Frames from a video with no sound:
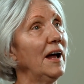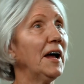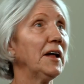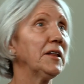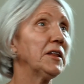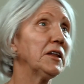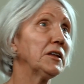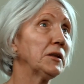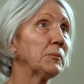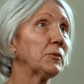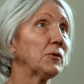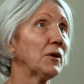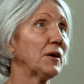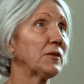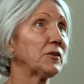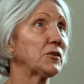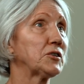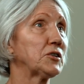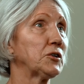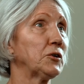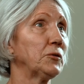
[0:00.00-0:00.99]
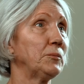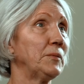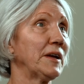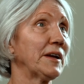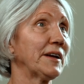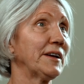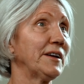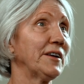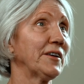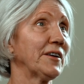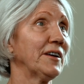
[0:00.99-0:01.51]
And then the brother, too,
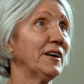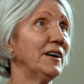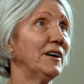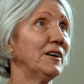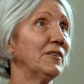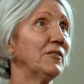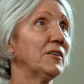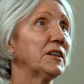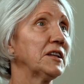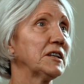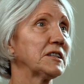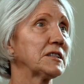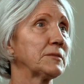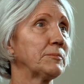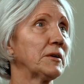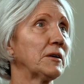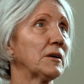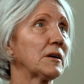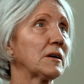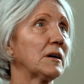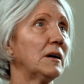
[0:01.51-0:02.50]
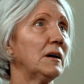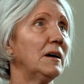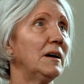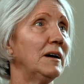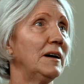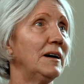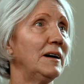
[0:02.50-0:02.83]
being here with his miracle.